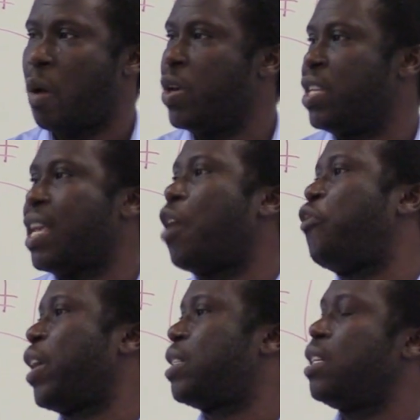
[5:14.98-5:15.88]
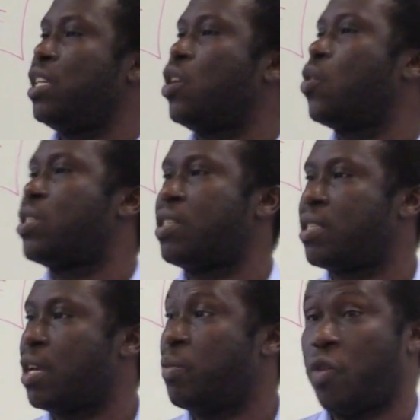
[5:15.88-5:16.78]
It is affecting the
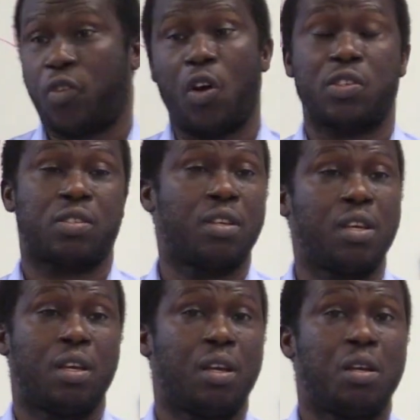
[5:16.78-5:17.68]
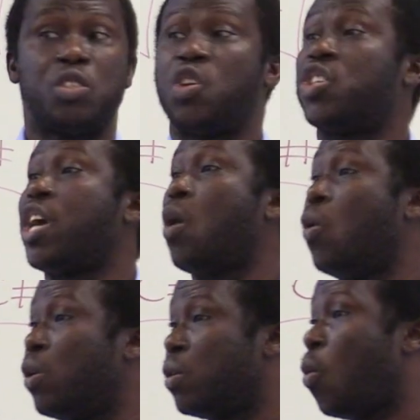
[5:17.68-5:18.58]
ecosystem. Of course, Georgia
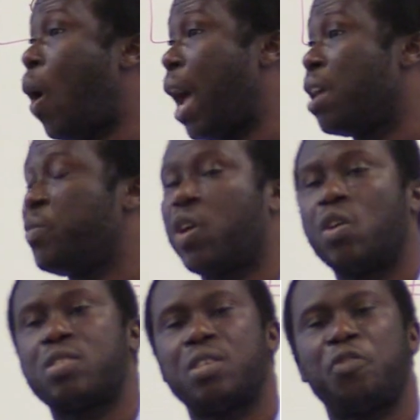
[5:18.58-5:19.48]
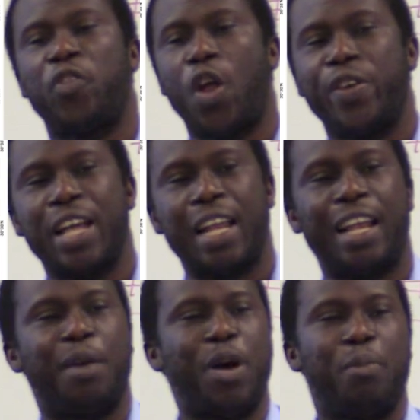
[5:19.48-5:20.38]
won. Why? Because Florida and
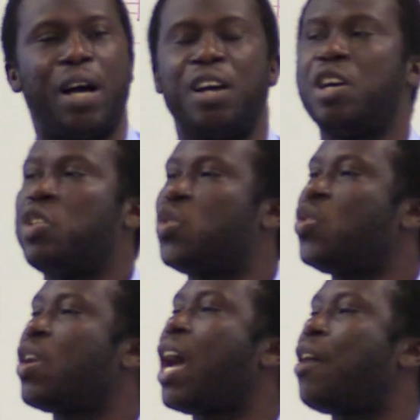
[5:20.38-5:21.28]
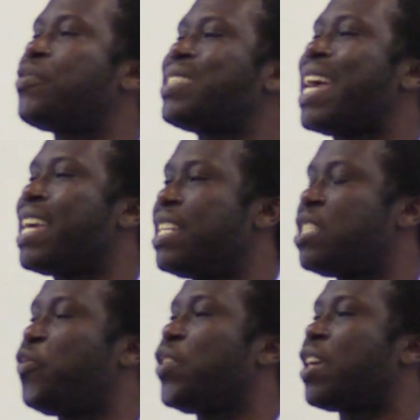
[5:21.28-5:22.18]
Alabama do not have
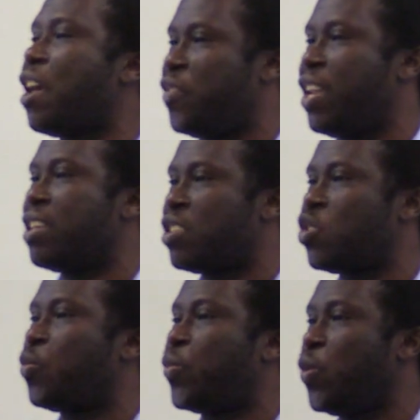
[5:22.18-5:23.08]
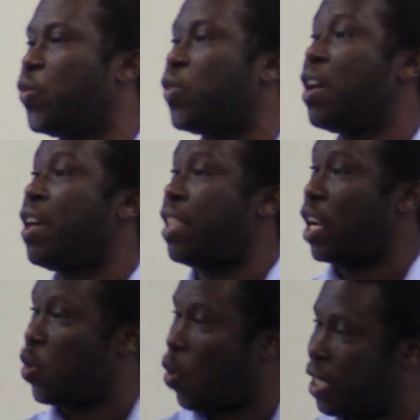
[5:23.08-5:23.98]
scientific evidence to prove
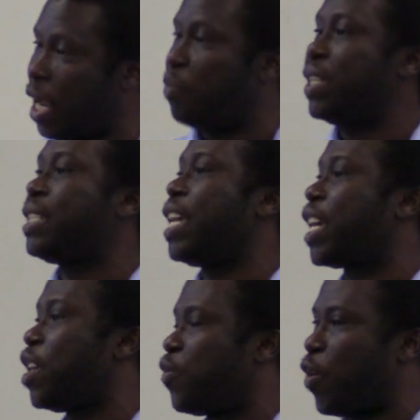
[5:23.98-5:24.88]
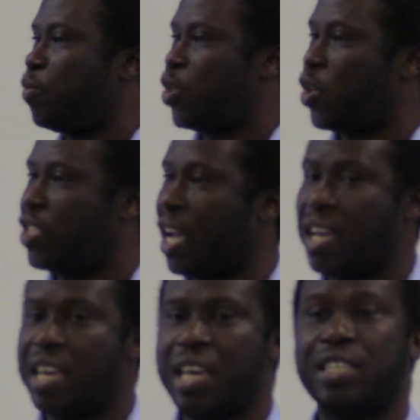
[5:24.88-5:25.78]
that the water being taken from Georgia
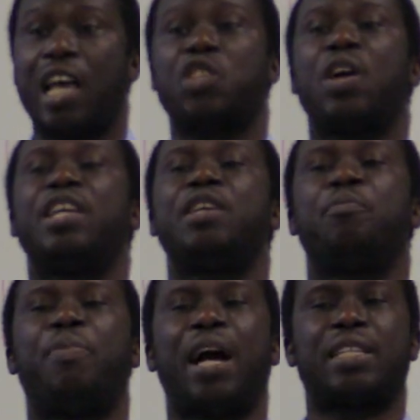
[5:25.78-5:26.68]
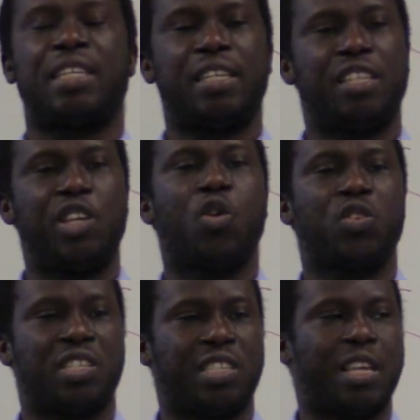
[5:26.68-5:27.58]
is actually impacting the
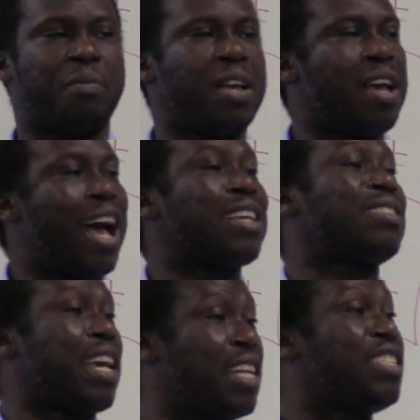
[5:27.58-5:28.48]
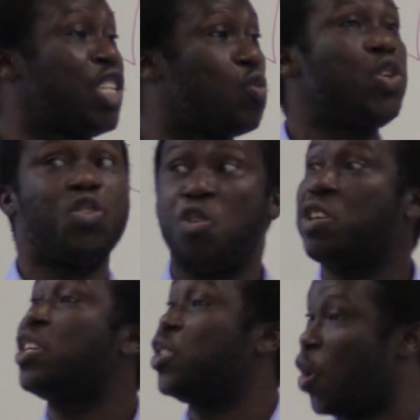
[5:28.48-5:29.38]
ecosystem. As scientists, we
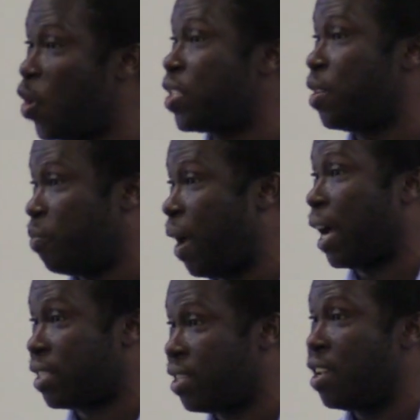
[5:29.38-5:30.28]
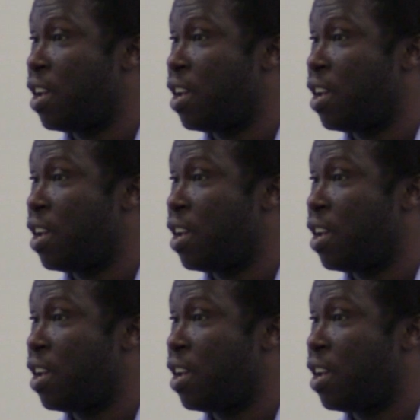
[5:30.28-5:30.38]
know it does impact.